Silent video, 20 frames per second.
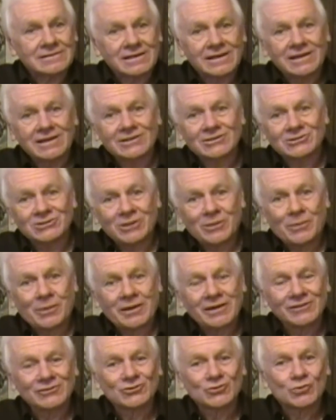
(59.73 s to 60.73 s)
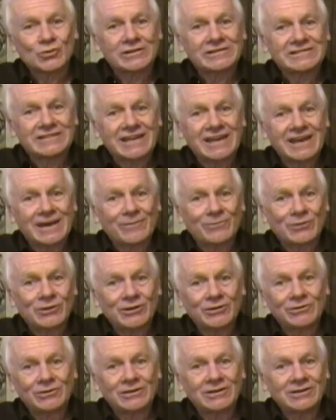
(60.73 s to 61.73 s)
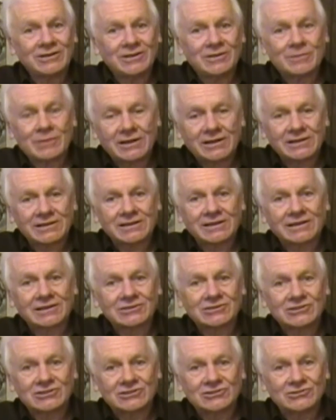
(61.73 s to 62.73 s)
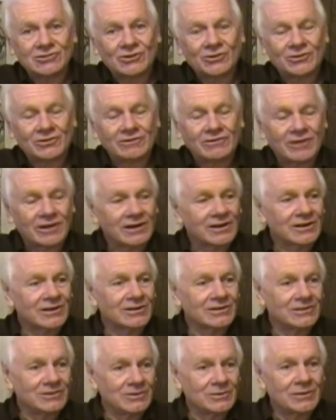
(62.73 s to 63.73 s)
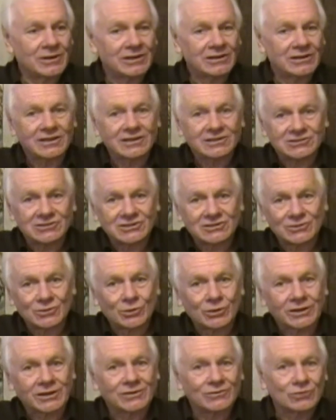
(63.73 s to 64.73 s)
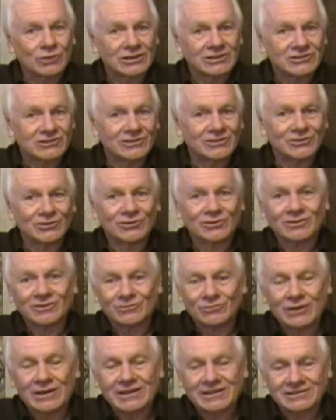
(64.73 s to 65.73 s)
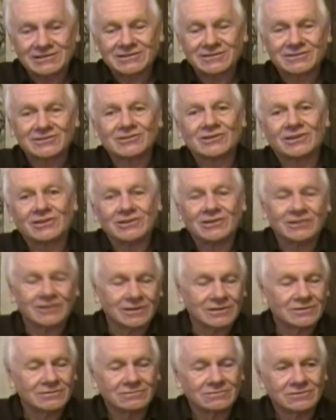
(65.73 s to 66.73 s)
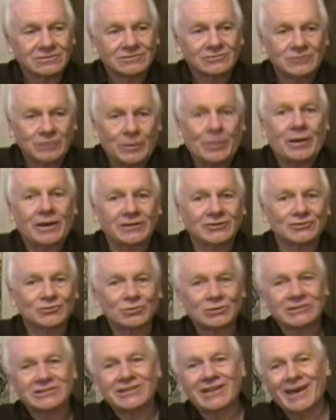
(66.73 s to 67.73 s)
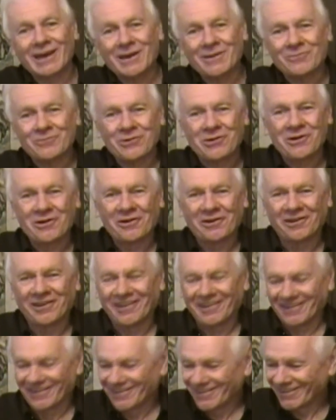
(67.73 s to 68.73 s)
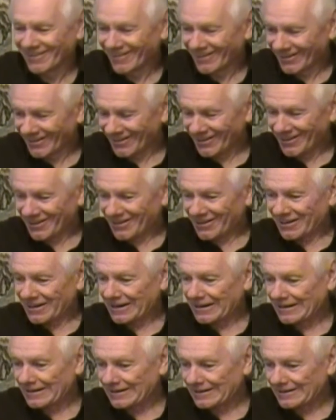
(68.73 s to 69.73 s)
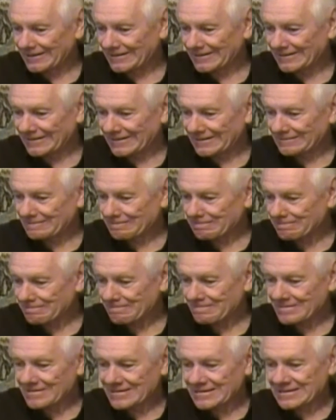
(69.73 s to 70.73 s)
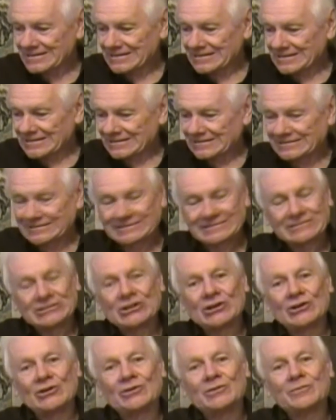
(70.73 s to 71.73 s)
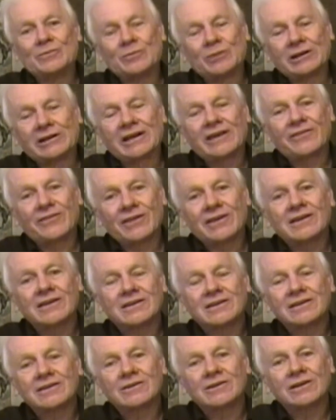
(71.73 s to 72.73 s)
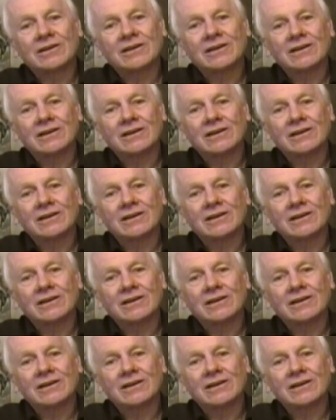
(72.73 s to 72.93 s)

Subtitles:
I guess depends which camp you're in. You might think she's Joan of Arc, or you think she's the Wicked Witch of the Northwest. So it depends which camp you're in. I don't know, but I think